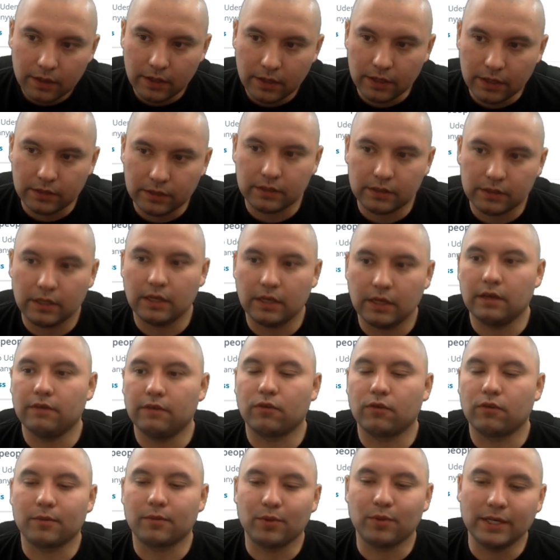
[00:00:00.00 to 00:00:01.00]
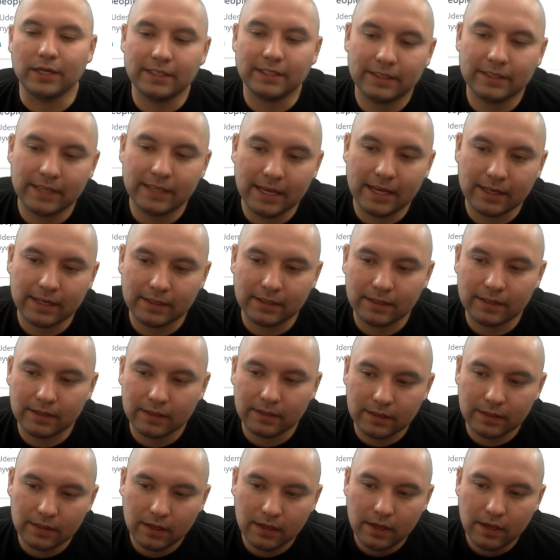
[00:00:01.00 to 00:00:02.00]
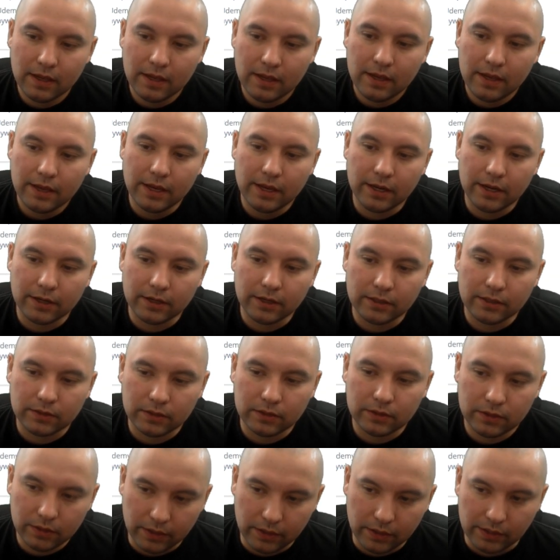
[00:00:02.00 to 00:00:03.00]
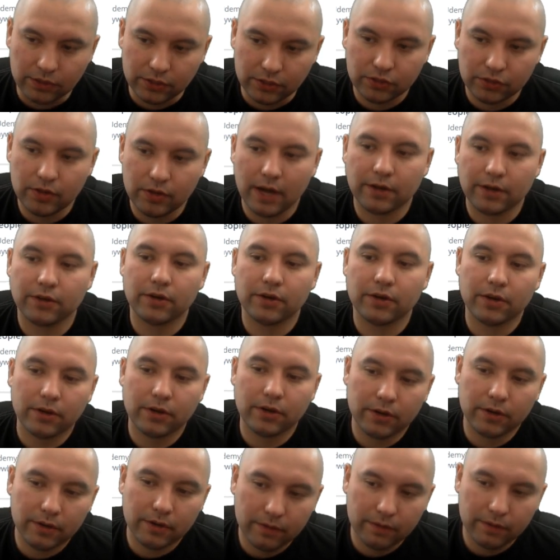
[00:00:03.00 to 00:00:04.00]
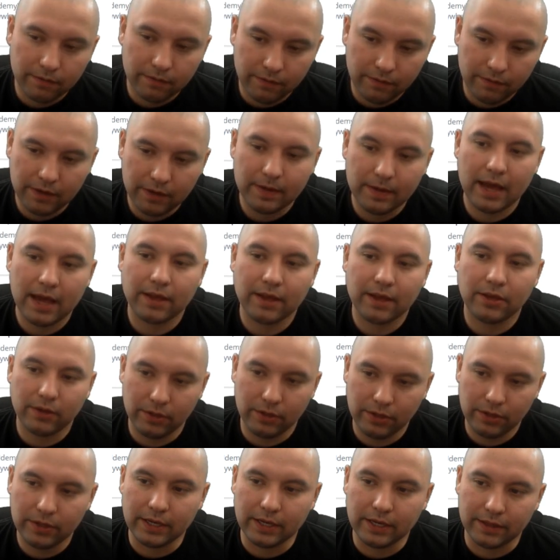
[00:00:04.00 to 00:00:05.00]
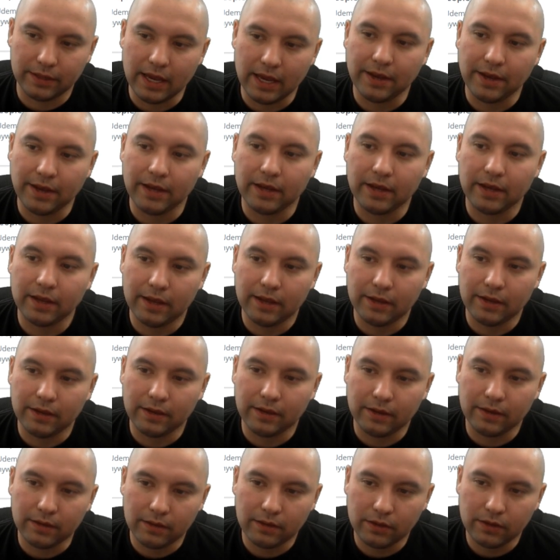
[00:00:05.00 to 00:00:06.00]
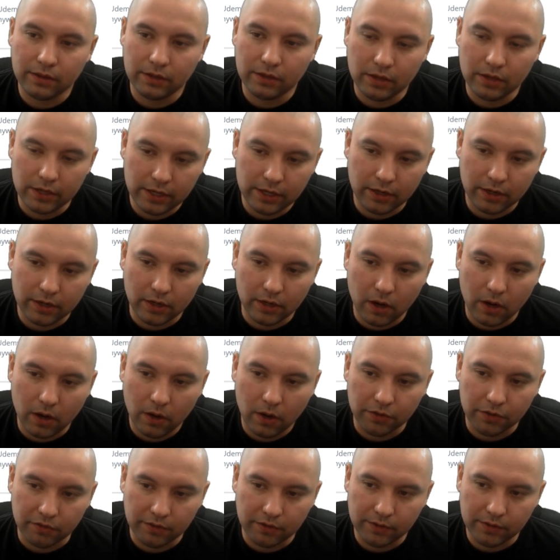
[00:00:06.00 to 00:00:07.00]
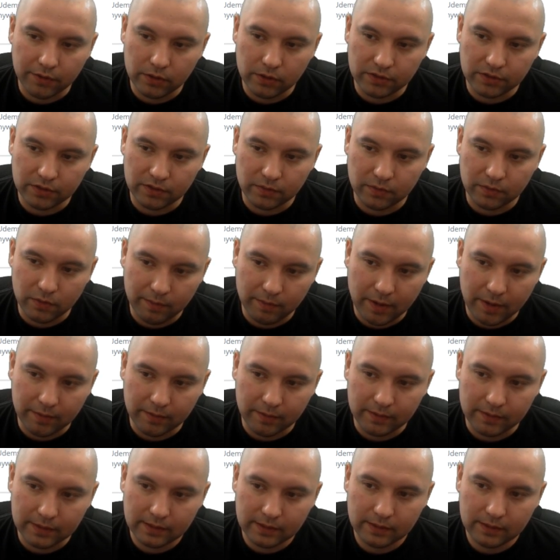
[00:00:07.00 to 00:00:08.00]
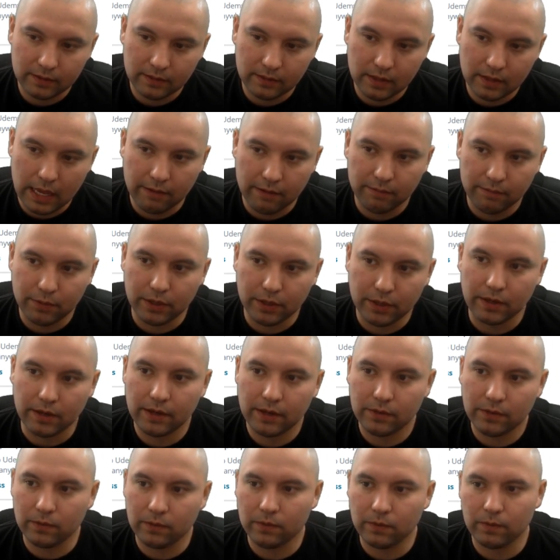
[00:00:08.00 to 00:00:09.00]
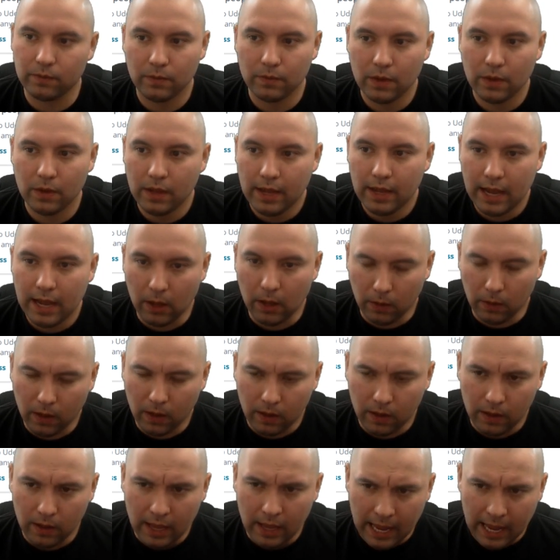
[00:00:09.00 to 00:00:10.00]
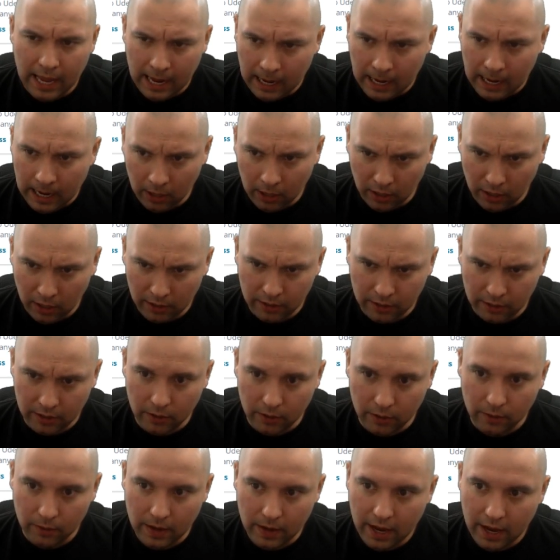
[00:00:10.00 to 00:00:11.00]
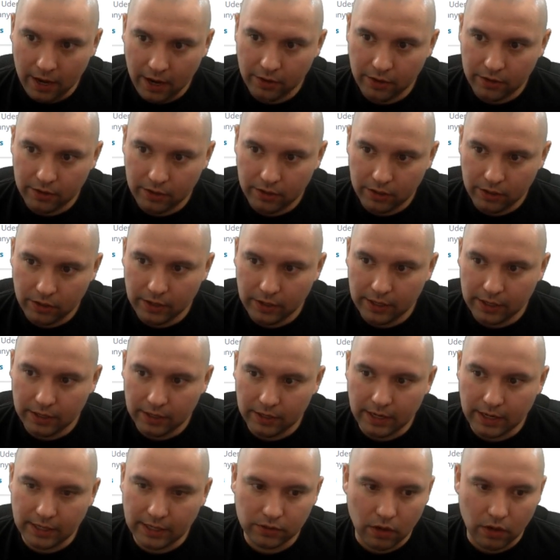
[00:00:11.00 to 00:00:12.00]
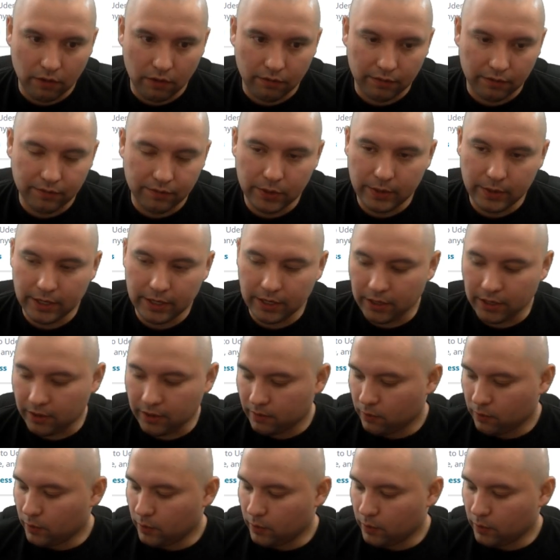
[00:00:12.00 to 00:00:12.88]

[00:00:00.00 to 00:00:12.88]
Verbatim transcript: Here's a 4.6. Here's the instructor feedback. You get the idea. And here are all the reviews and what people have put and how long ago. And you get a nice overview here.